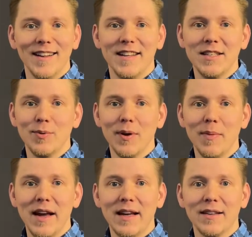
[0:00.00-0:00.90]
This will
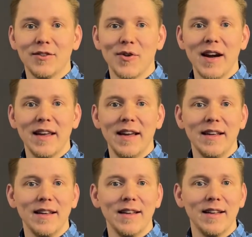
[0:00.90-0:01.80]
make tracking
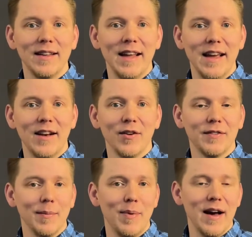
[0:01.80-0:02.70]
of
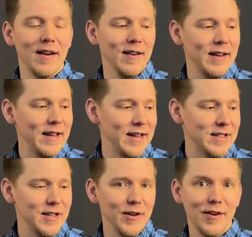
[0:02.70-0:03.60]
the barrel
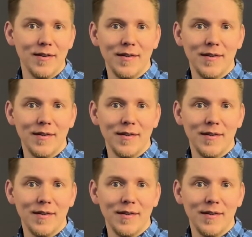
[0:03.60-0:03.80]
easier,